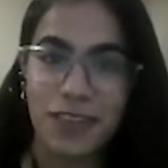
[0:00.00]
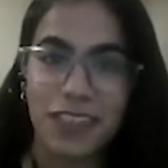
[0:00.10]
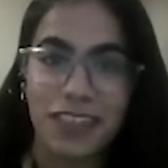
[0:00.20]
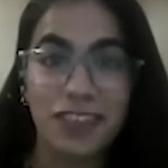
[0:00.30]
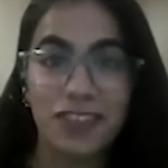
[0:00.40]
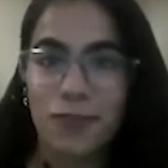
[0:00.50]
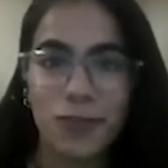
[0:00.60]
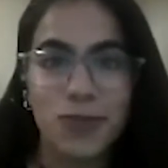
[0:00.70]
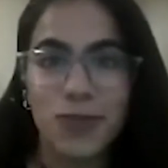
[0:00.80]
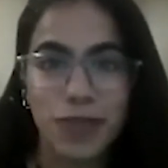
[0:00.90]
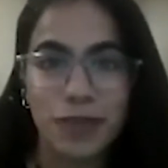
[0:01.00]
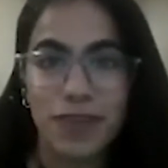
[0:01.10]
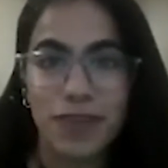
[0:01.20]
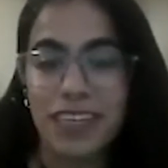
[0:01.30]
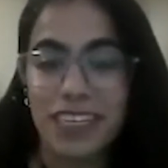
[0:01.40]
we reach out to more
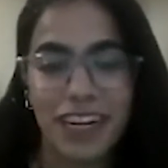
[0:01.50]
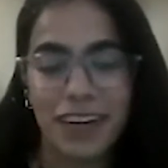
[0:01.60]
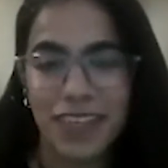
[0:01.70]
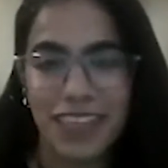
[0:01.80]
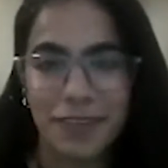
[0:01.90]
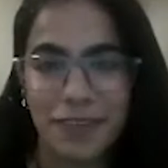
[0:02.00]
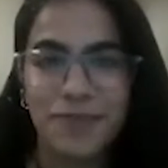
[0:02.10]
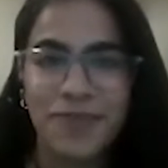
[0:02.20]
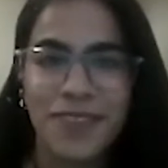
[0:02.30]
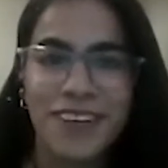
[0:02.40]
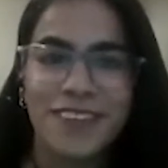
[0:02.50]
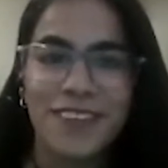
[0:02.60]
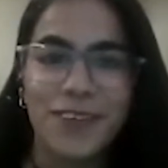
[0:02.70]
people and connect with them. So